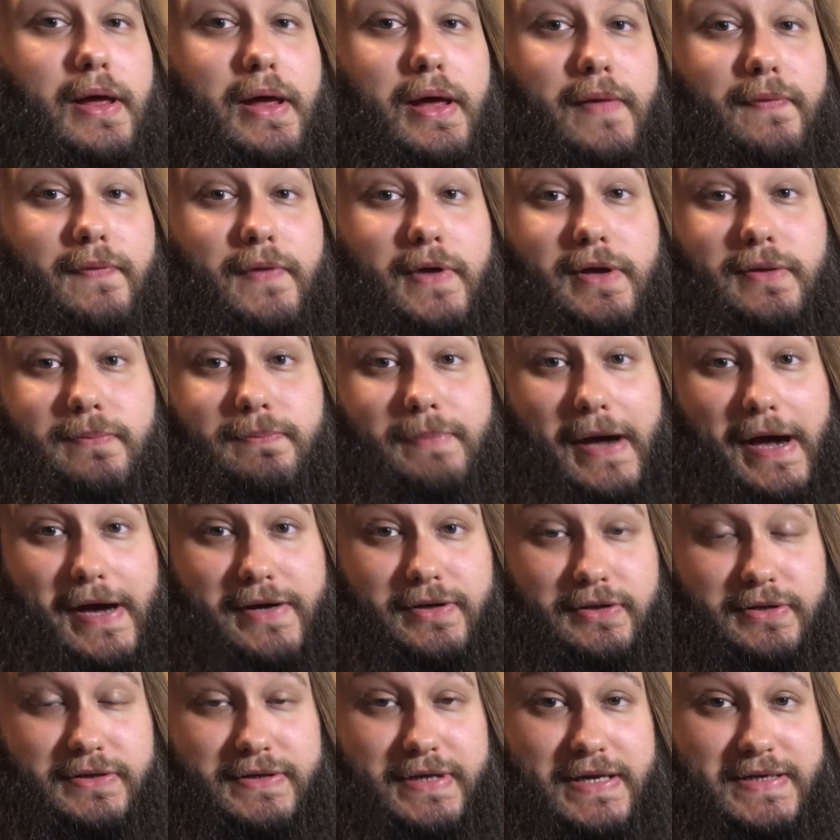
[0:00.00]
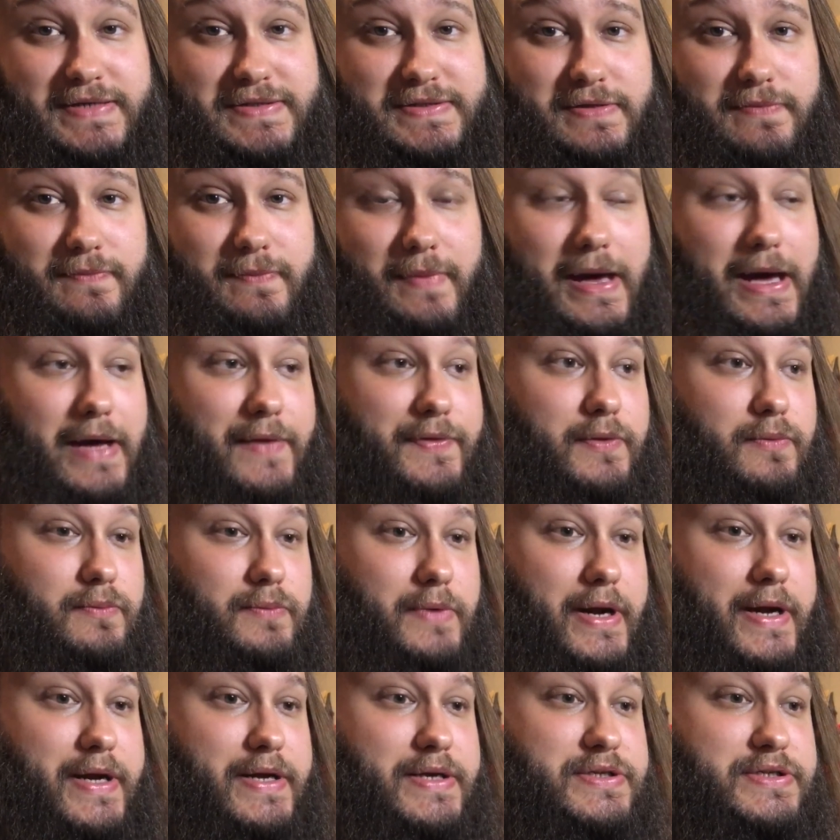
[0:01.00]
and then pattern test them at the
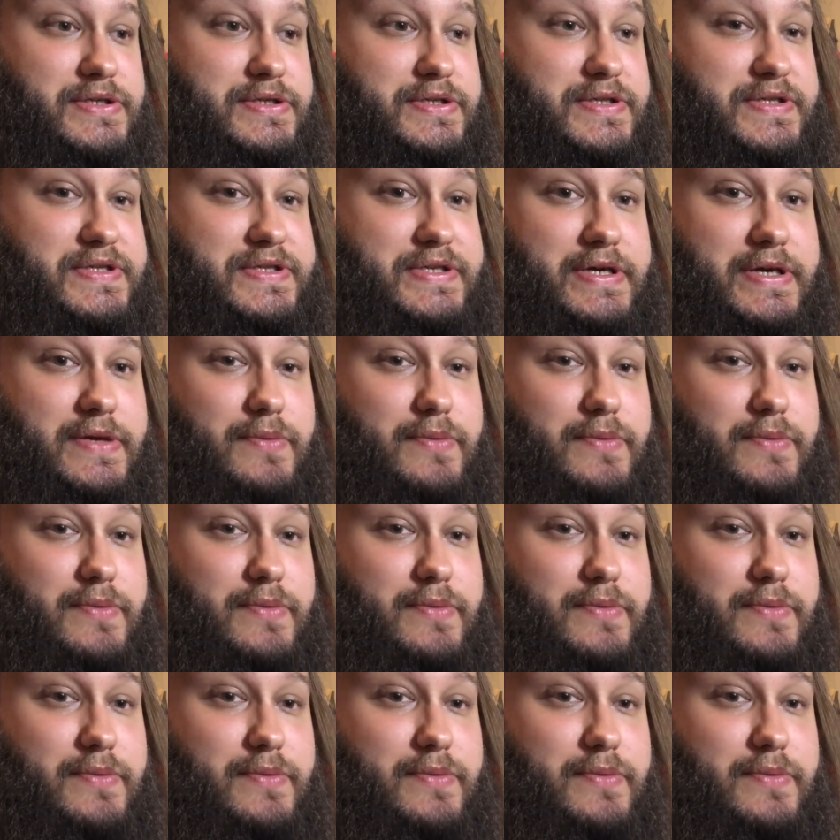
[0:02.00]
range to see